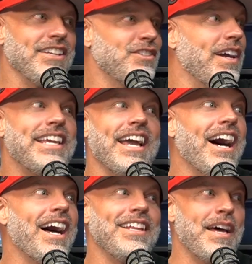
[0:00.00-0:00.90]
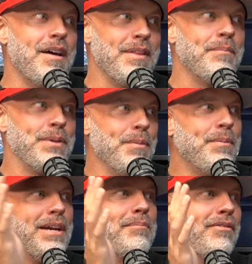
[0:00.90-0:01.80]
So I can't hide that.
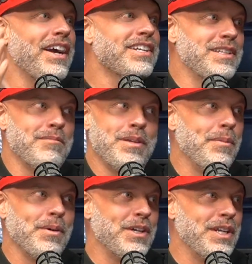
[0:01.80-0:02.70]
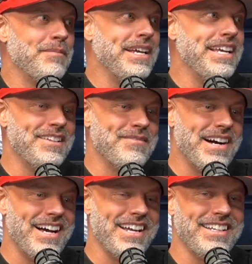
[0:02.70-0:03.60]
The imperfection of the pupil couldn't be hidden
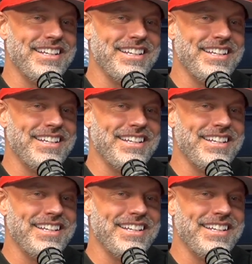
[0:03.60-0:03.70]
behind.